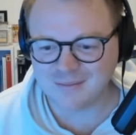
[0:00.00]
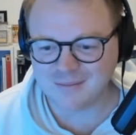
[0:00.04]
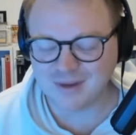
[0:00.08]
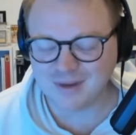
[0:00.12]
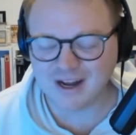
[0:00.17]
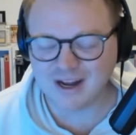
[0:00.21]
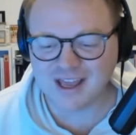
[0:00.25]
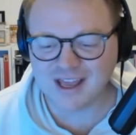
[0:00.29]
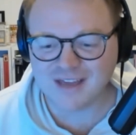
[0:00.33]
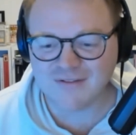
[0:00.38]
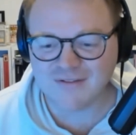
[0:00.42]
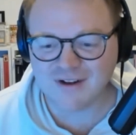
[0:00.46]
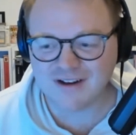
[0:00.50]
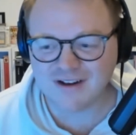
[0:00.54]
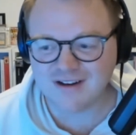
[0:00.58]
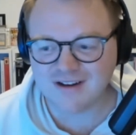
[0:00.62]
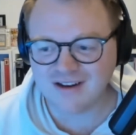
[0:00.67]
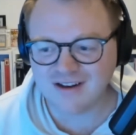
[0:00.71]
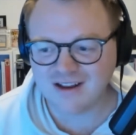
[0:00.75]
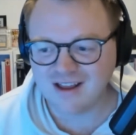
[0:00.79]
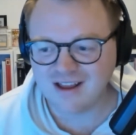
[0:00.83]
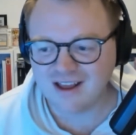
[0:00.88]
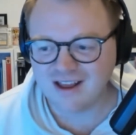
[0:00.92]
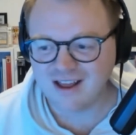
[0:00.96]
but I even
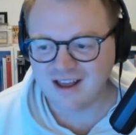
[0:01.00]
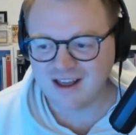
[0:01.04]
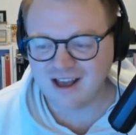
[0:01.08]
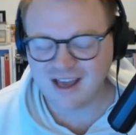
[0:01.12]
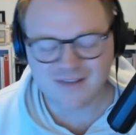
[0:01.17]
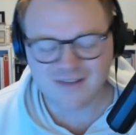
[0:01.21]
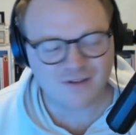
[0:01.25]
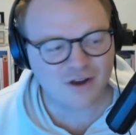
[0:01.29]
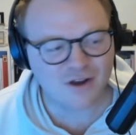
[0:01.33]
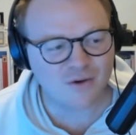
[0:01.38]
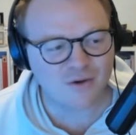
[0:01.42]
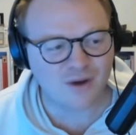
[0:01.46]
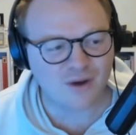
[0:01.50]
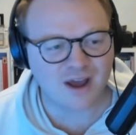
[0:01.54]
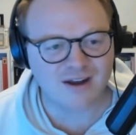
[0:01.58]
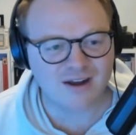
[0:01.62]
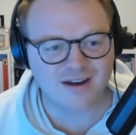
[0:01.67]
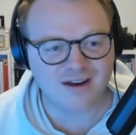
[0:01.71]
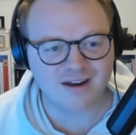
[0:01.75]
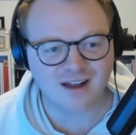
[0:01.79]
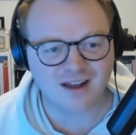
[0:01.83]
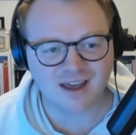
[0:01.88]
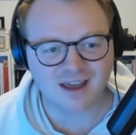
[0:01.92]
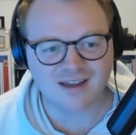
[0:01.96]

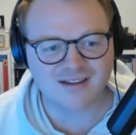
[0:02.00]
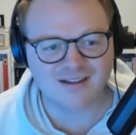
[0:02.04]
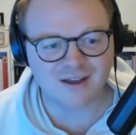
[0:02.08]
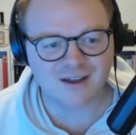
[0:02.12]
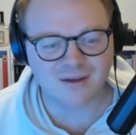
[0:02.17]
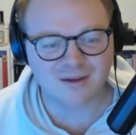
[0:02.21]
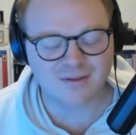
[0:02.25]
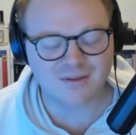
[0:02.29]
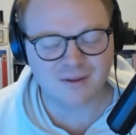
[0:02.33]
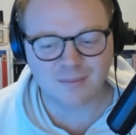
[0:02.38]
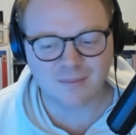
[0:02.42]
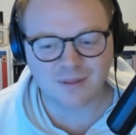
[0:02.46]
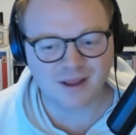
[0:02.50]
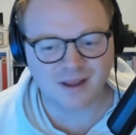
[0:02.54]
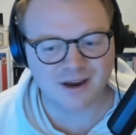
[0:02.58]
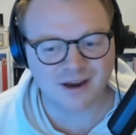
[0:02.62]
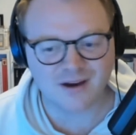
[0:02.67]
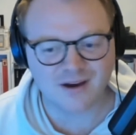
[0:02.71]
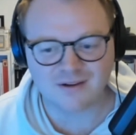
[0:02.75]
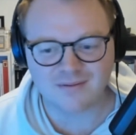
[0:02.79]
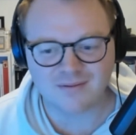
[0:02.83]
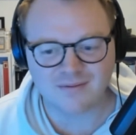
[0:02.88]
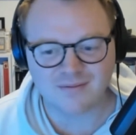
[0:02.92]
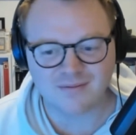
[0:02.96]
grinded
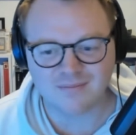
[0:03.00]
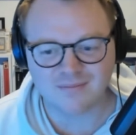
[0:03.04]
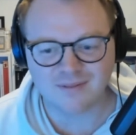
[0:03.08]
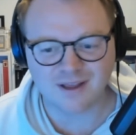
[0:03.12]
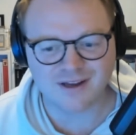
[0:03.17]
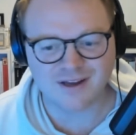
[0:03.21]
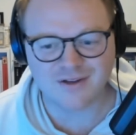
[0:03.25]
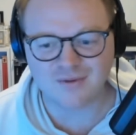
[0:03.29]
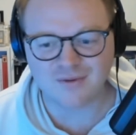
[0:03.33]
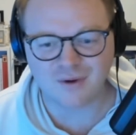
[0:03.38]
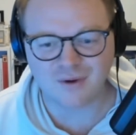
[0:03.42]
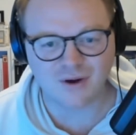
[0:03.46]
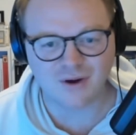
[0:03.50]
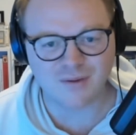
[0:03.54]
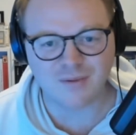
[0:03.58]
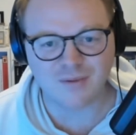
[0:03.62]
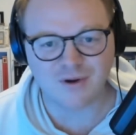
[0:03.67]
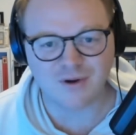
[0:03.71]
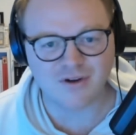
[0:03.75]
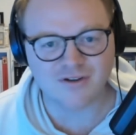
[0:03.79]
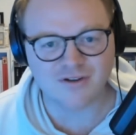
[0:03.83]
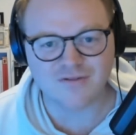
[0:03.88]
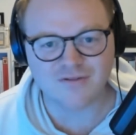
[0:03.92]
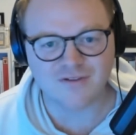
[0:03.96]
the Planeswalker
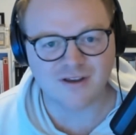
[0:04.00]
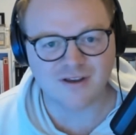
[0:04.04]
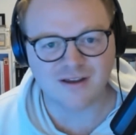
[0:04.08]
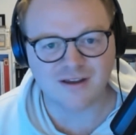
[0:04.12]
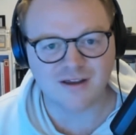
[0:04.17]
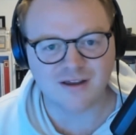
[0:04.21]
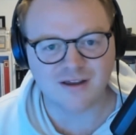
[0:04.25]
points thing.